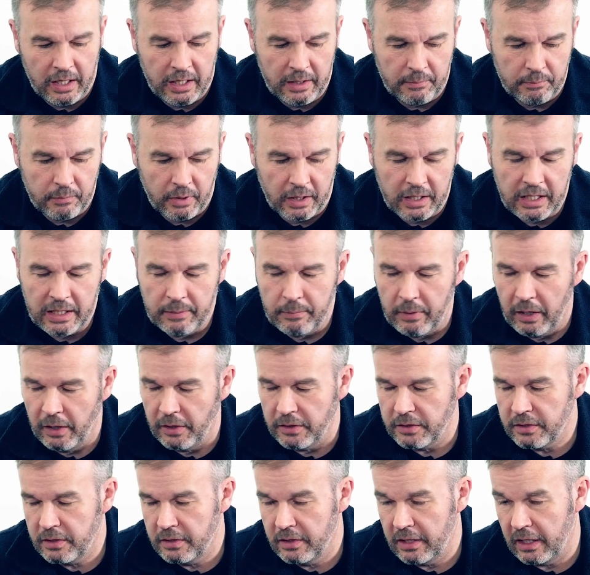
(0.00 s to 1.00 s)

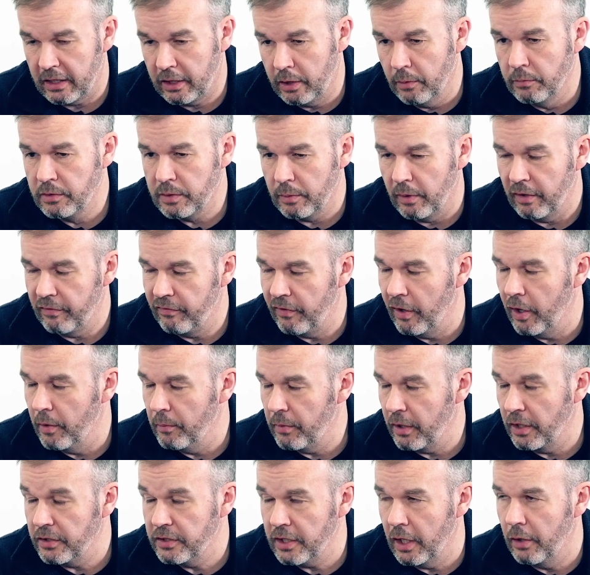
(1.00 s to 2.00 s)
emails. They come to my phone,
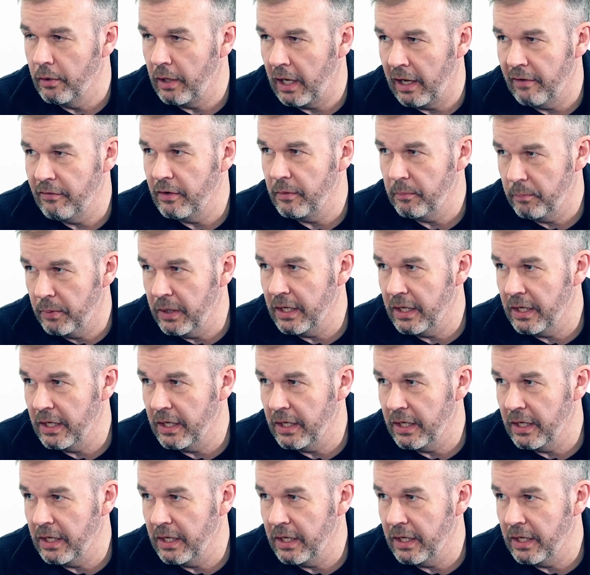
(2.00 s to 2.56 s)
but I don't have it